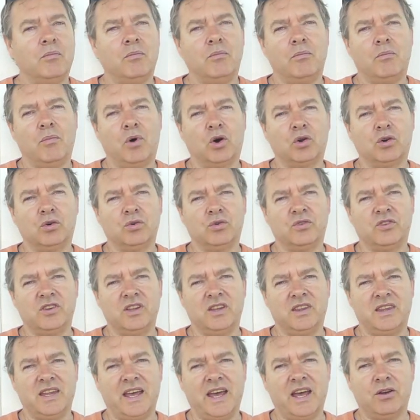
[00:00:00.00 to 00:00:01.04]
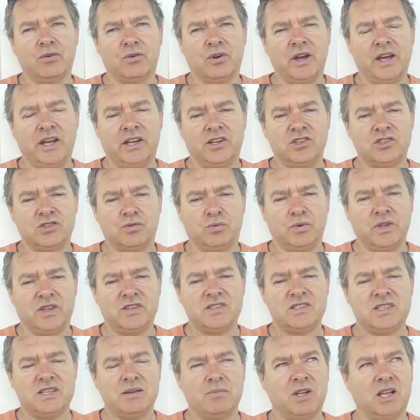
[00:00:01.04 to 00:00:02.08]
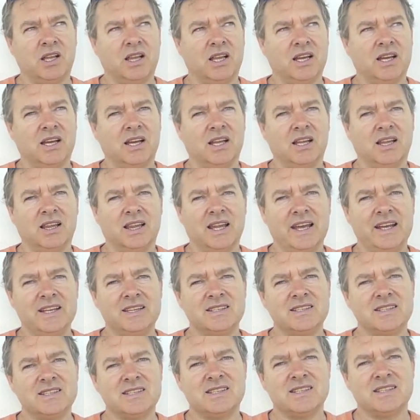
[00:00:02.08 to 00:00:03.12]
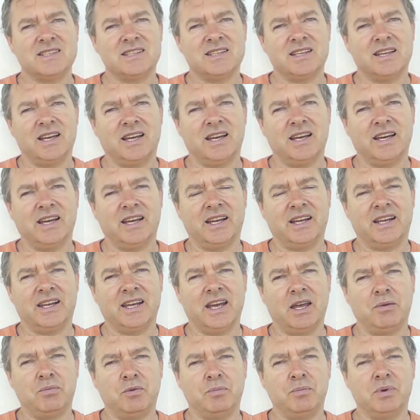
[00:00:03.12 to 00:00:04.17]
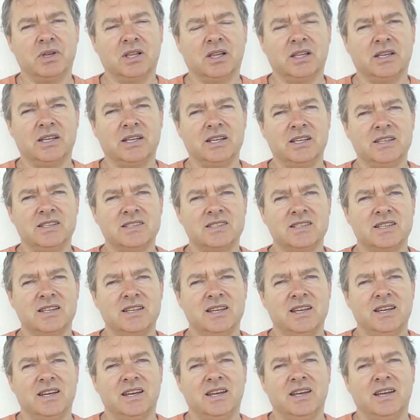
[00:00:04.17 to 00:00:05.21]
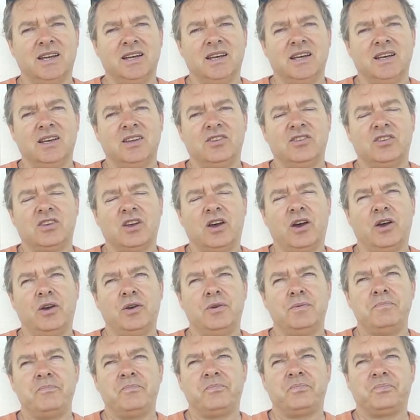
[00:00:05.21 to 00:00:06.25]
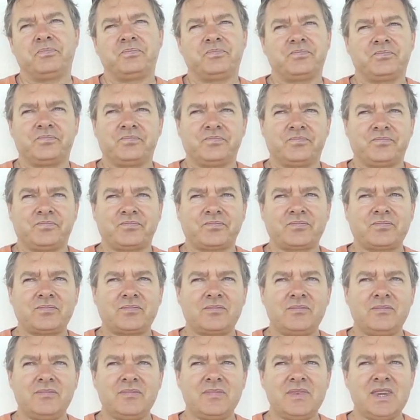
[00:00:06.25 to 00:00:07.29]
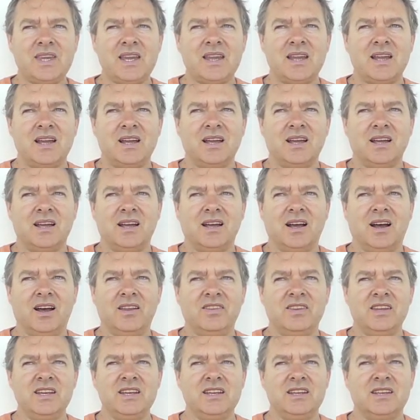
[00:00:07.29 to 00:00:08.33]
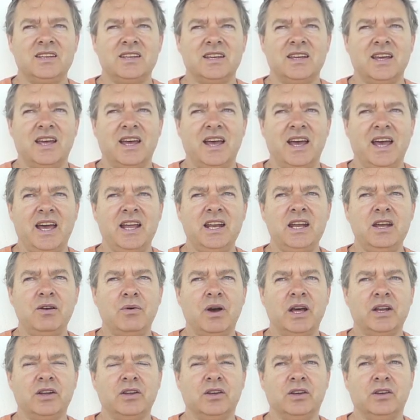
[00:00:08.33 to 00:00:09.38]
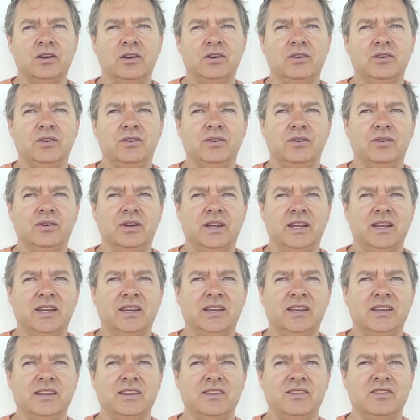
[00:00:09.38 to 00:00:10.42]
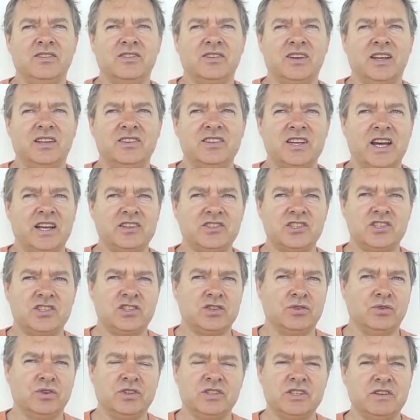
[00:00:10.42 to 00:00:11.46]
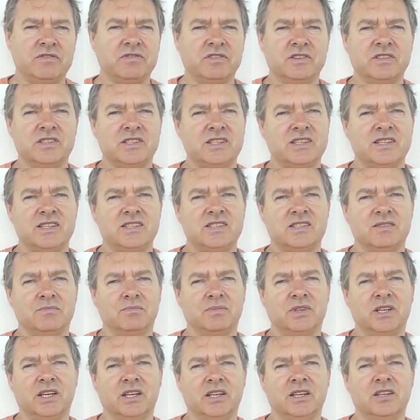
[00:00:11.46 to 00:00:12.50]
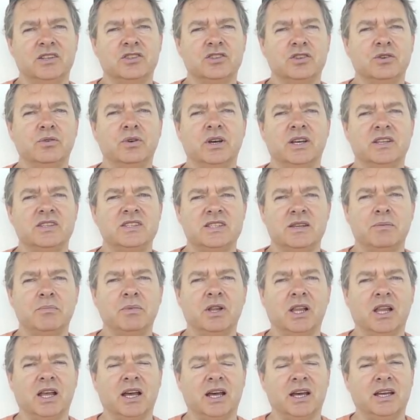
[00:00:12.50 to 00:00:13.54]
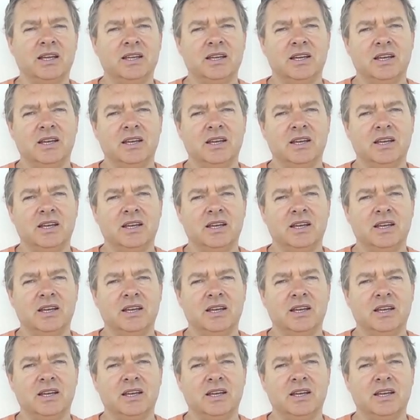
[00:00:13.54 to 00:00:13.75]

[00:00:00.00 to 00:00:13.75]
models in their range with similar lens capabilities. So I think anyone who is attached to a different system can do a similar